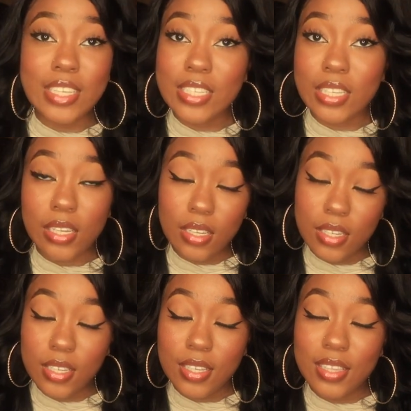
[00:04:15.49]
this
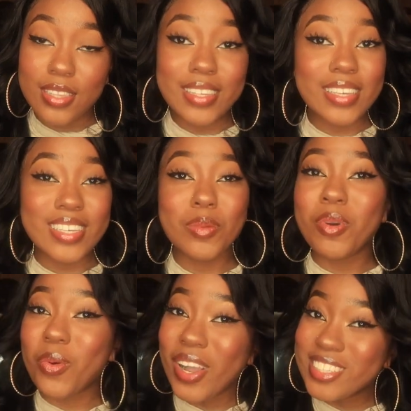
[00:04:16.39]
look then
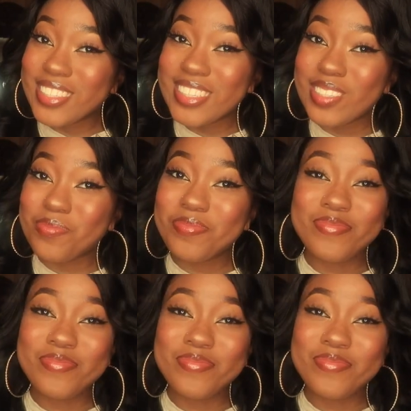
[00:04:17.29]
keep on watching